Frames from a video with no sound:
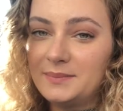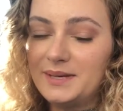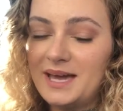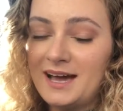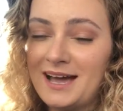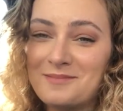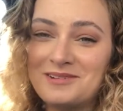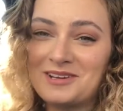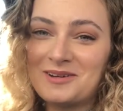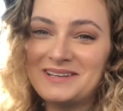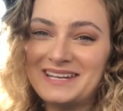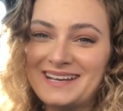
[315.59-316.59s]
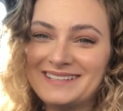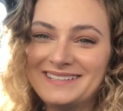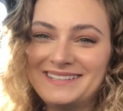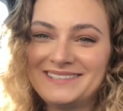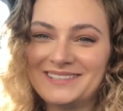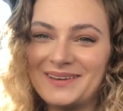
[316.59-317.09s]
But yeah, I'm gonna go in now.
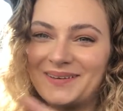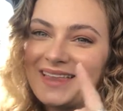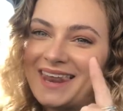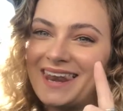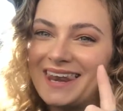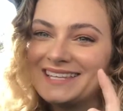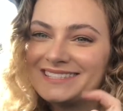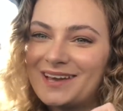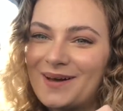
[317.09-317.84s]
So let's